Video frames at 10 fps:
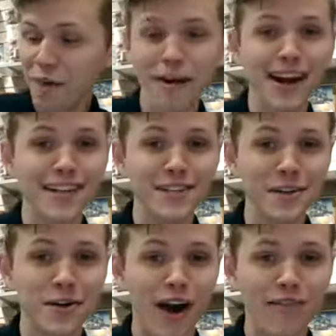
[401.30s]
not actually
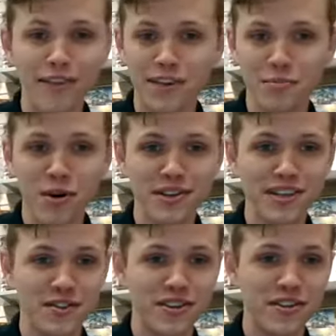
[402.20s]
the craftiest
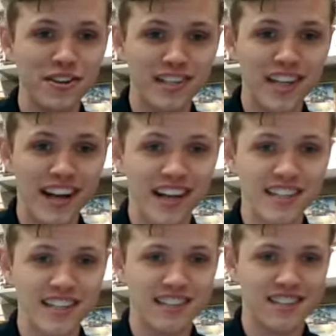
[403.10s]
person. So as you can see, it
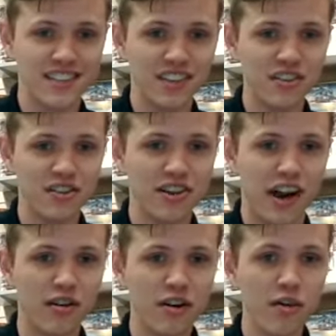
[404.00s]
actually still turned
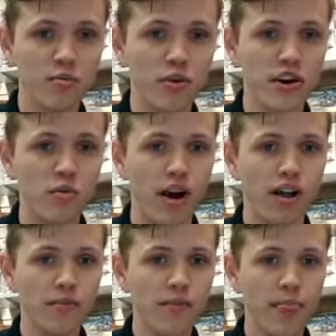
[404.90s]
out pretty
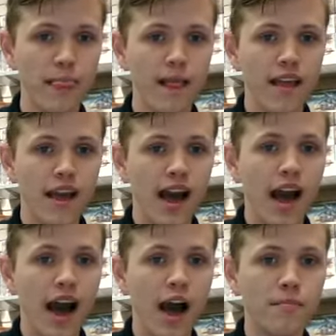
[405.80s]
well.
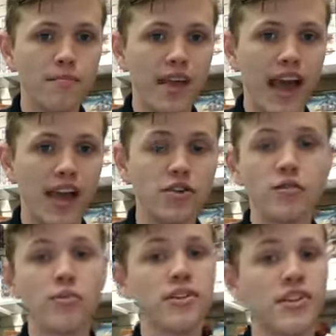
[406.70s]
And you
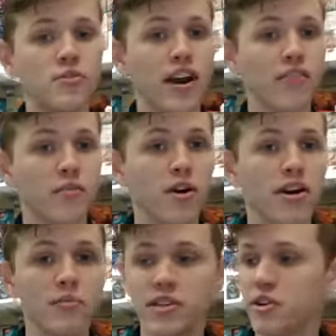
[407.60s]
can print these right off the
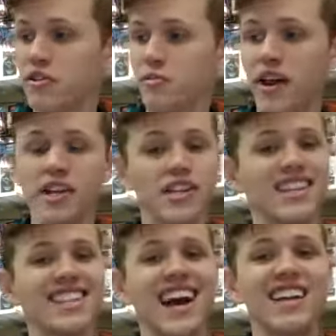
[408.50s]
marketing materials page.
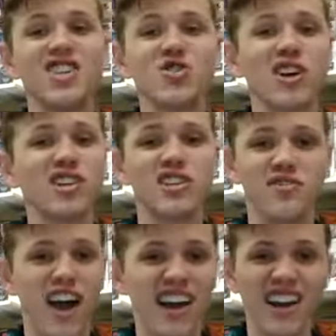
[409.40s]
It's got instructions
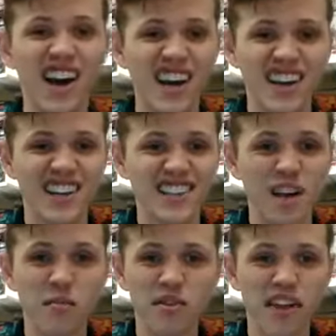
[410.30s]
for how to cut and
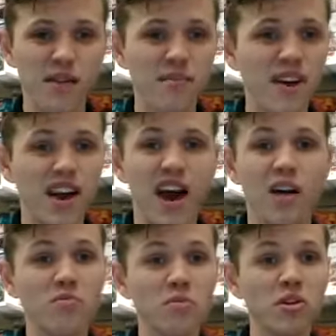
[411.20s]
assemble them.
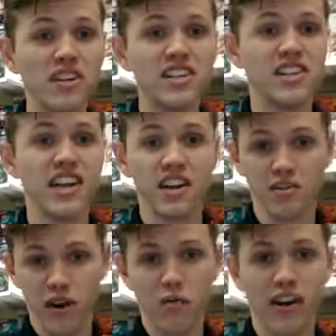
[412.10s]
Real easy and a
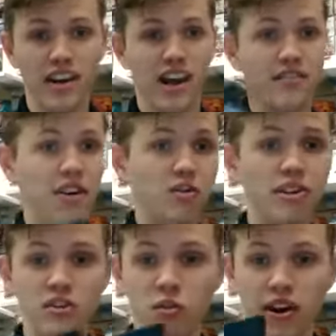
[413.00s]
great way to kind of
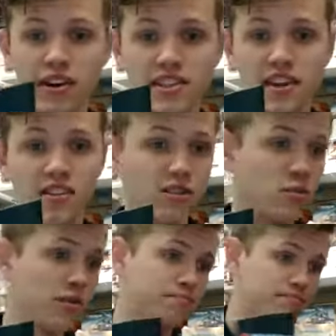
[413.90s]
increase awareness on this
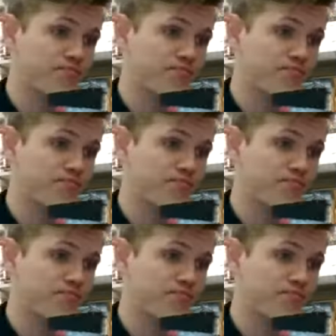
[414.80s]
one.